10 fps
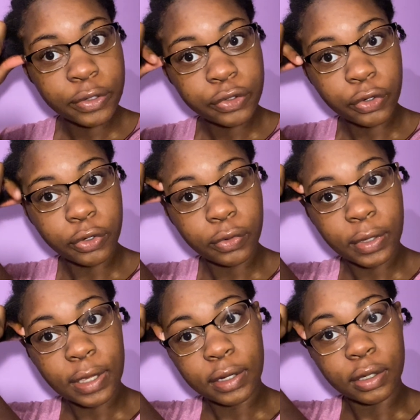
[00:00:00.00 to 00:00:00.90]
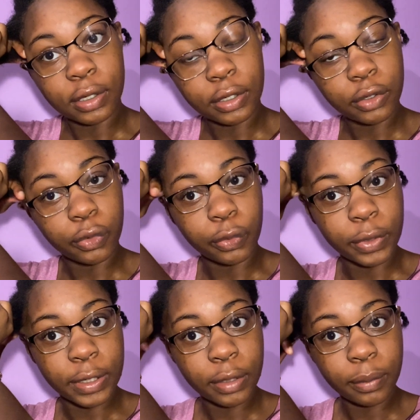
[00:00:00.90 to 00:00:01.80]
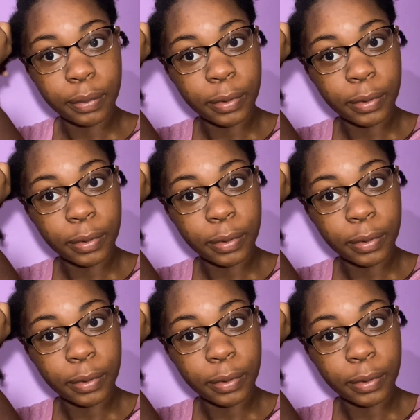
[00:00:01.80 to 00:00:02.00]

sure you get a good grip,